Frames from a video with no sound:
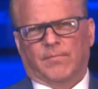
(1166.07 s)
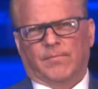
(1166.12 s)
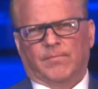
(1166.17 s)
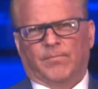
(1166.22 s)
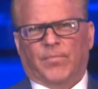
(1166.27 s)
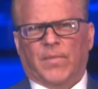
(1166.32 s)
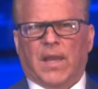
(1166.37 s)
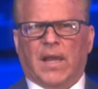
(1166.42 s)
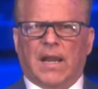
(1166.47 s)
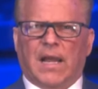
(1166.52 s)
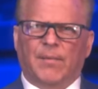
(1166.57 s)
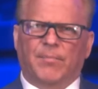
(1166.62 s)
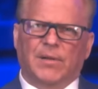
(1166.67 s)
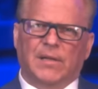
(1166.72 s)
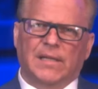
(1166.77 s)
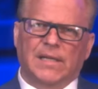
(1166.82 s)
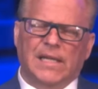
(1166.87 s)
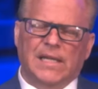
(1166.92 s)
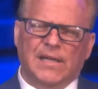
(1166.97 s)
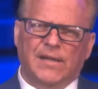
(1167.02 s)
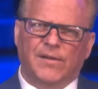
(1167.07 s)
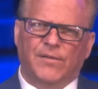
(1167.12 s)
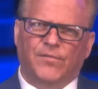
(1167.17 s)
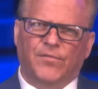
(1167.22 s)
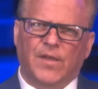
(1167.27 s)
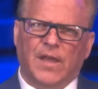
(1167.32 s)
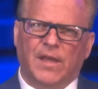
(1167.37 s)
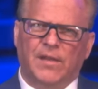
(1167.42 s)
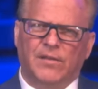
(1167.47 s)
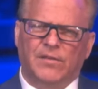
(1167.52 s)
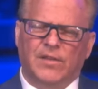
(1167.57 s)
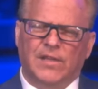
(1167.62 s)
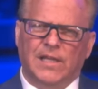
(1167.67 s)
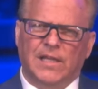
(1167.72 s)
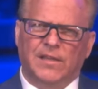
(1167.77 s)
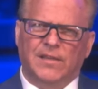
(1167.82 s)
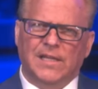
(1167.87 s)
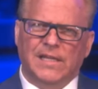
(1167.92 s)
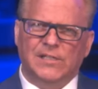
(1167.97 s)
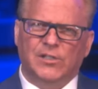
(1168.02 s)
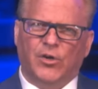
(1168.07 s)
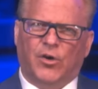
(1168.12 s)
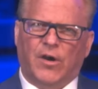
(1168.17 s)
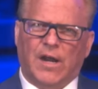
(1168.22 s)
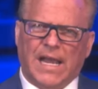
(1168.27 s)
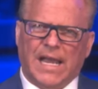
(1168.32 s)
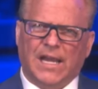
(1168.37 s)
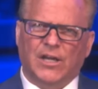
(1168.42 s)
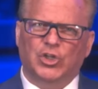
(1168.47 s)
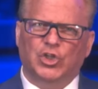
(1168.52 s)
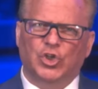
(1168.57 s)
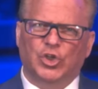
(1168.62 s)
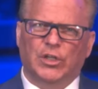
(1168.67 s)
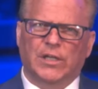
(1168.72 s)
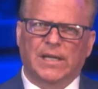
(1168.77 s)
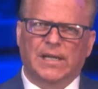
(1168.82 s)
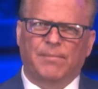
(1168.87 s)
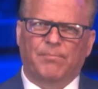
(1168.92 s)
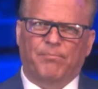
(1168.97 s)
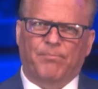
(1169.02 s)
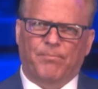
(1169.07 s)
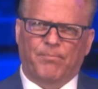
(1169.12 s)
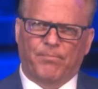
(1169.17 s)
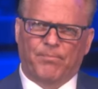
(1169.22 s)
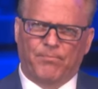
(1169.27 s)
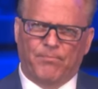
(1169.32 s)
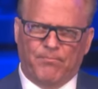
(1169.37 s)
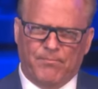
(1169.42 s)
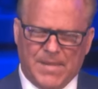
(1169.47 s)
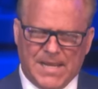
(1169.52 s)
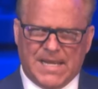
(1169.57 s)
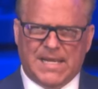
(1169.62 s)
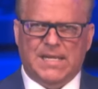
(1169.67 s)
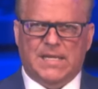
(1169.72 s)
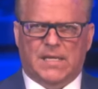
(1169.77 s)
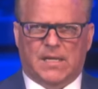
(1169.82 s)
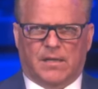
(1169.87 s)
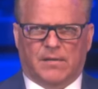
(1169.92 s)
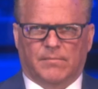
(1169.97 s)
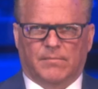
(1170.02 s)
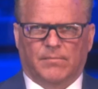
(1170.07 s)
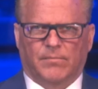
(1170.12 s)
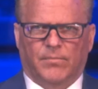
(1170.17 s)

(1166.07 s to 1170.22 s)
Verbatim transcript: And I believe that th- these are actually men.